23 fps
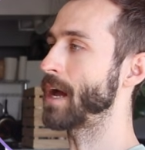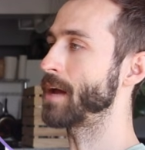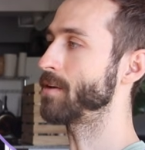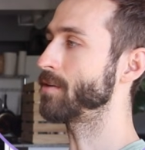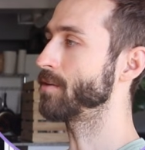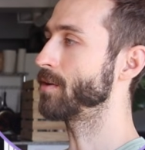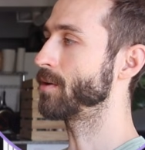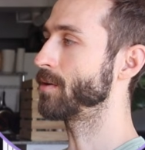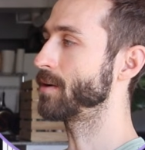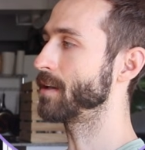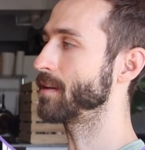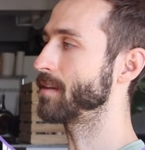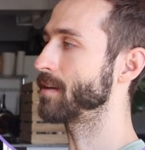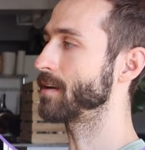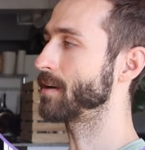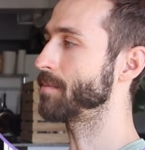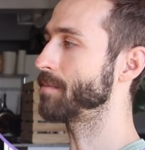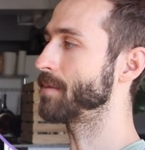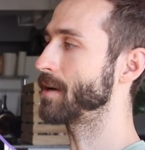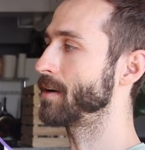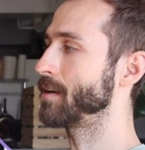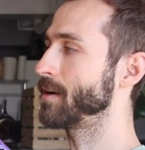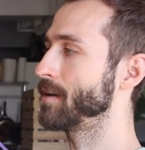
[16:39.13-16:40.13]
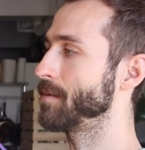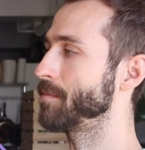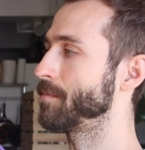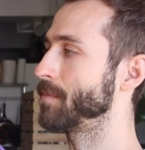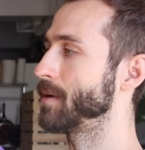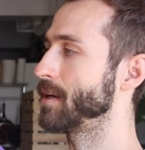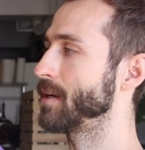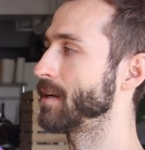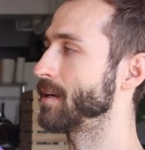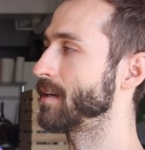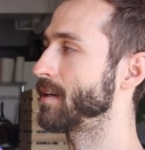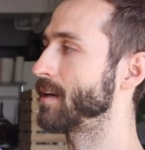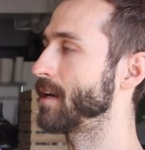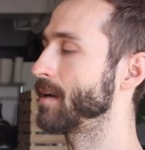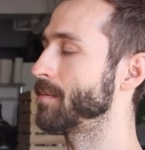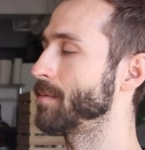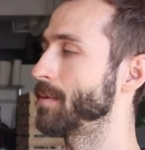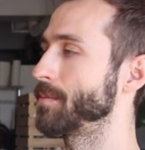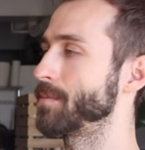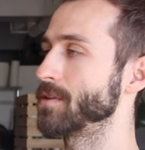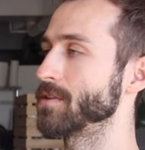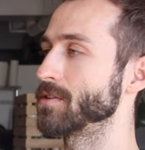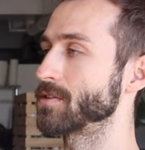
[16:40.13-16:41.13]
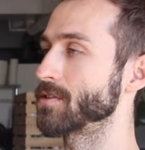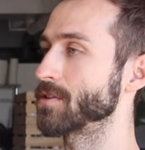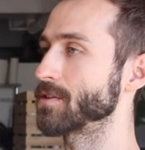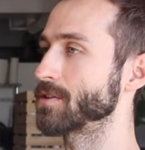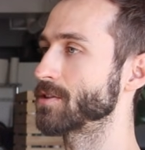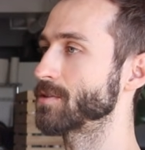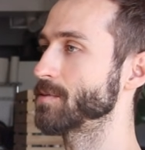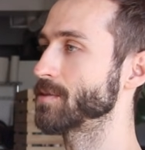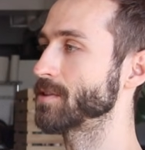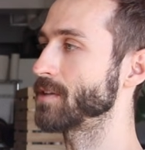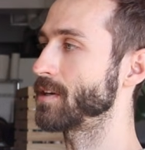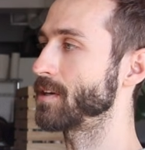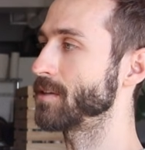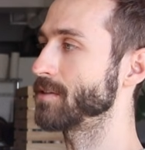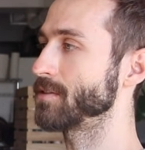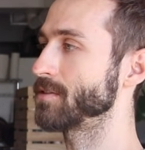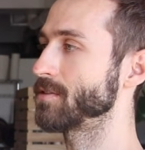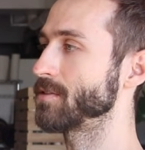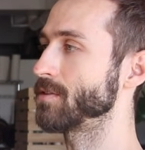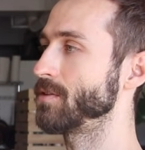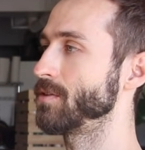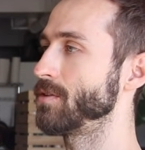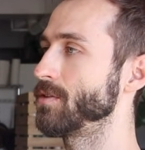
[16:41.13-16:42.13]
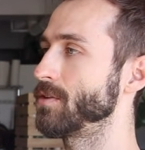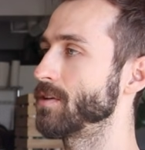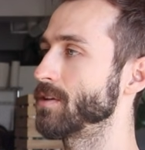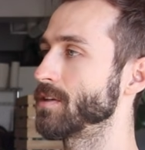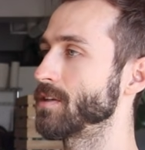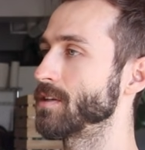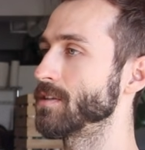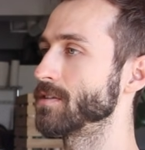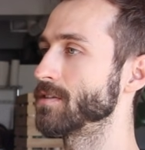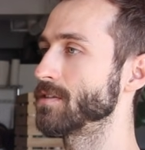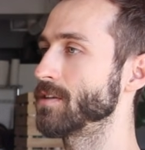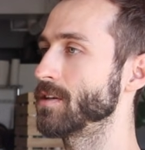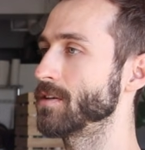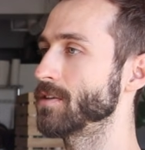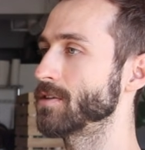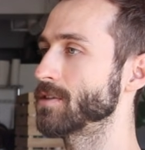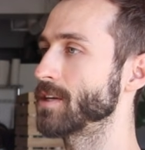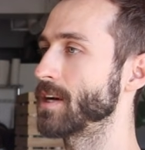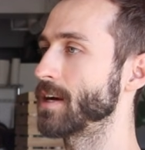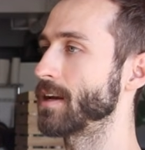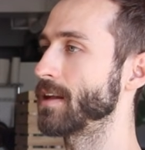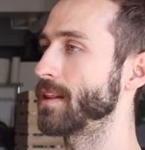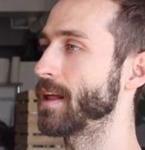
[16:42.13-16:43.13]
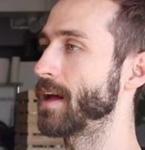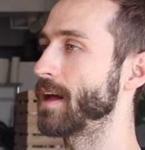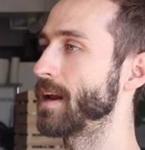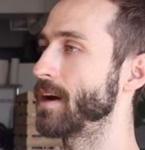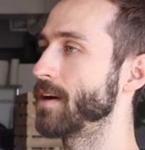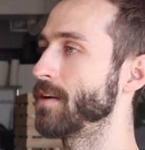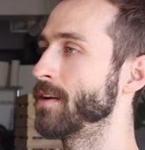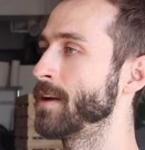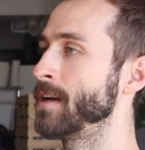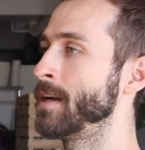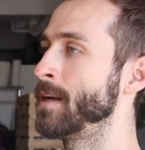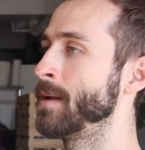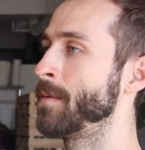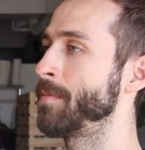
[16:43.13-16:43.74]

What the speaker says: I don't know anything about it, but it came up in the search results, so you could consider checking that out.